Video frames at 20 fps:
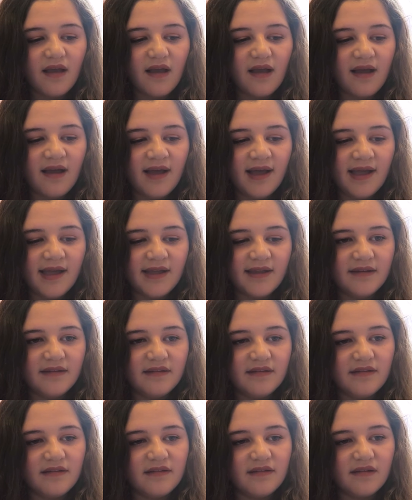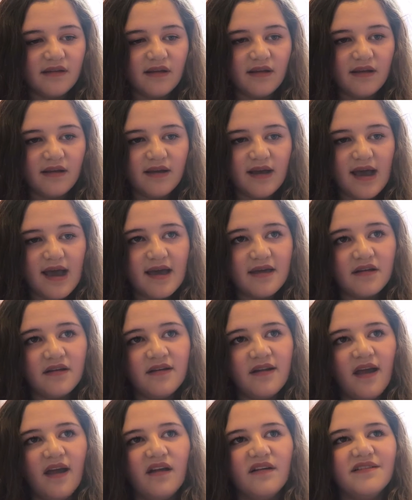And I don't
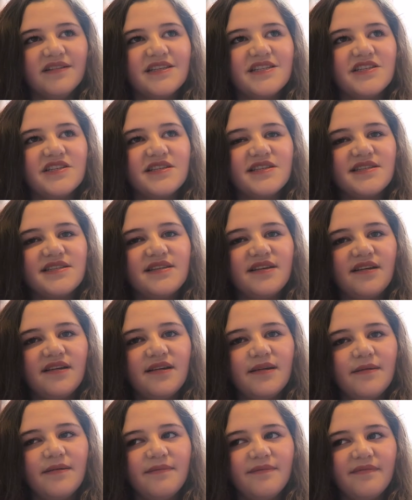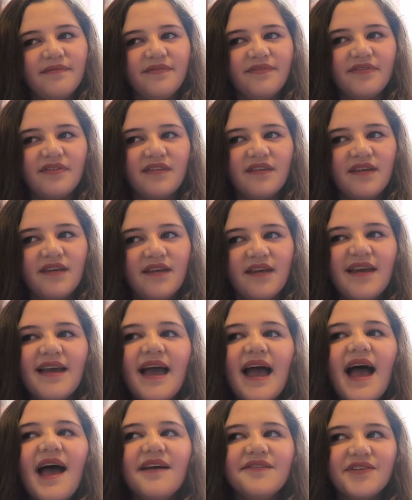know, it's just,
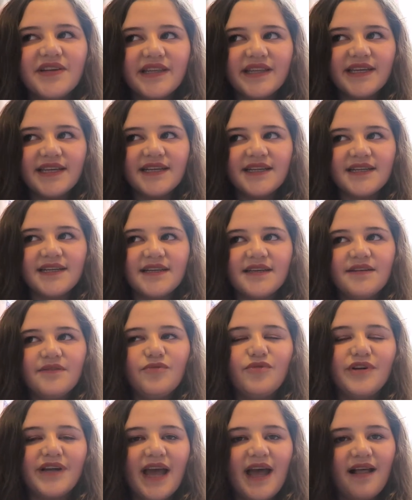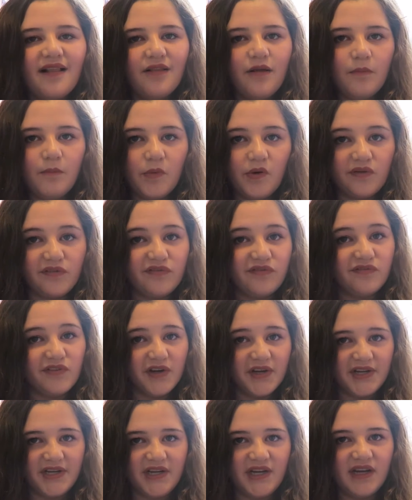everything will get a lot more
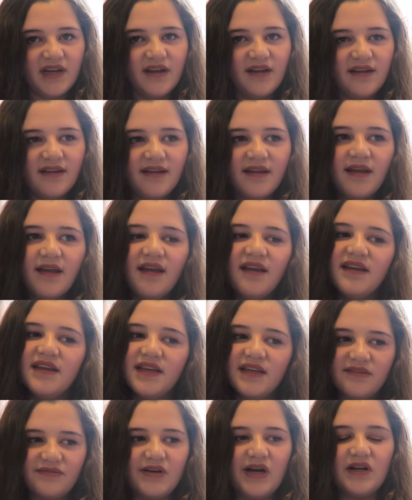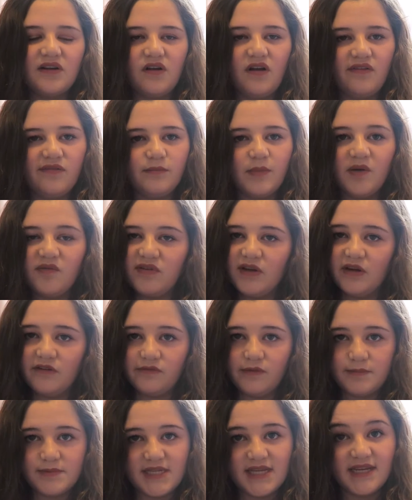fun if I got over my fear of
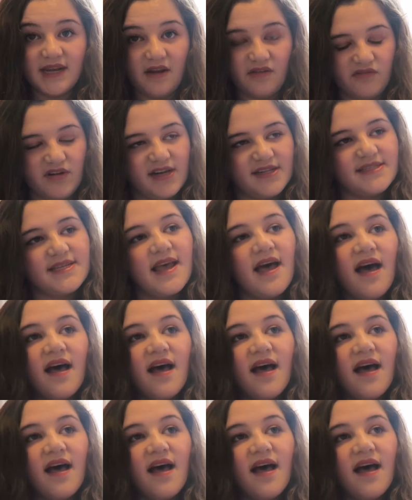upside down rides.